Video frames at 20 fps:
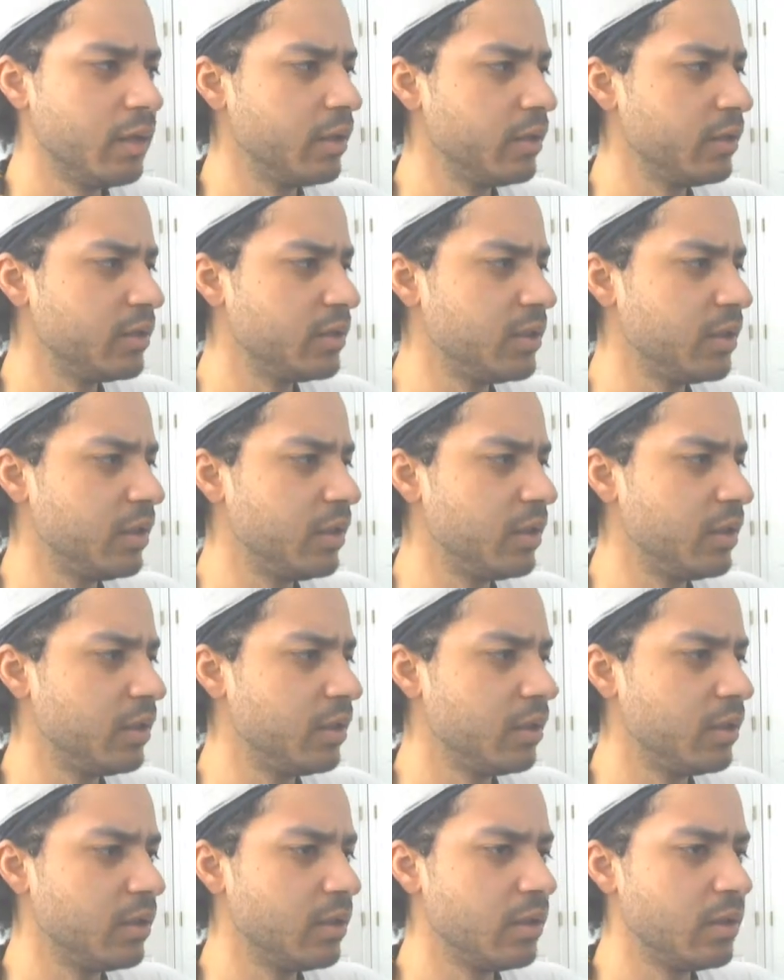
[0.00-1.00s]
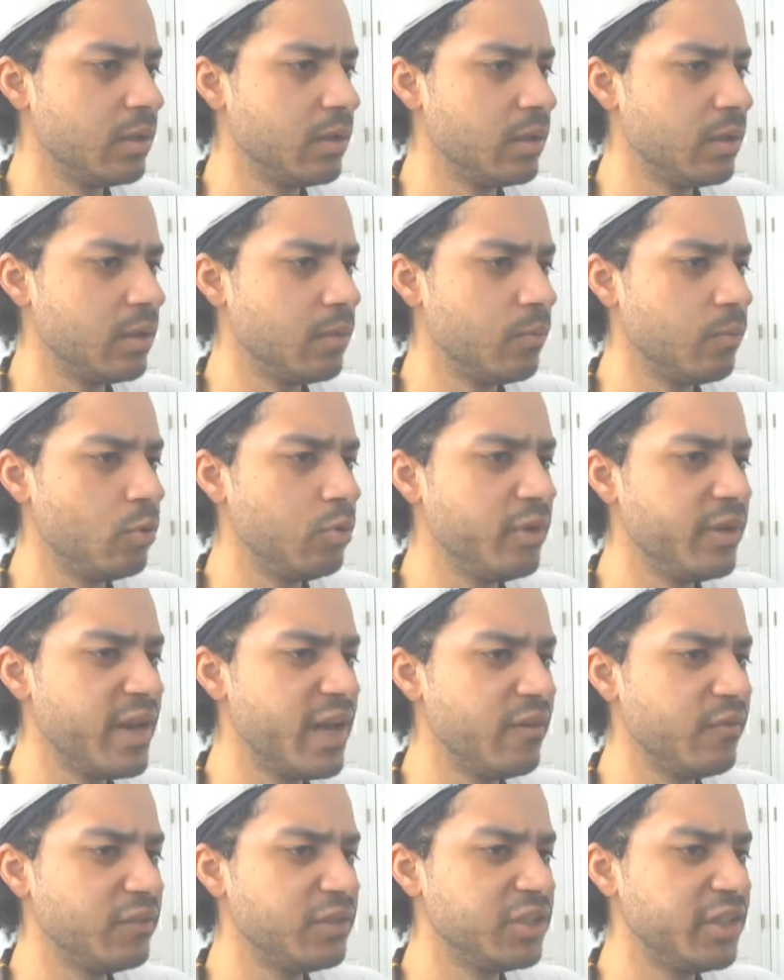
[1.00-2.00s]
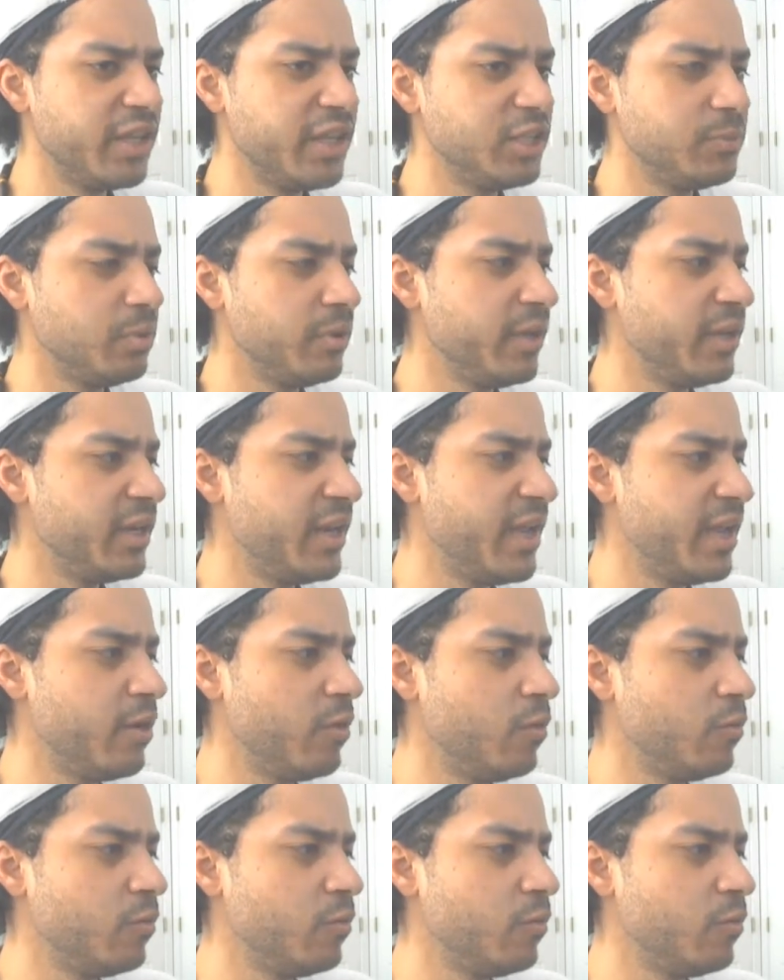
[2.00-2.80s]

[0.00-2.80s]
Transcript: pulling out of a stage play and had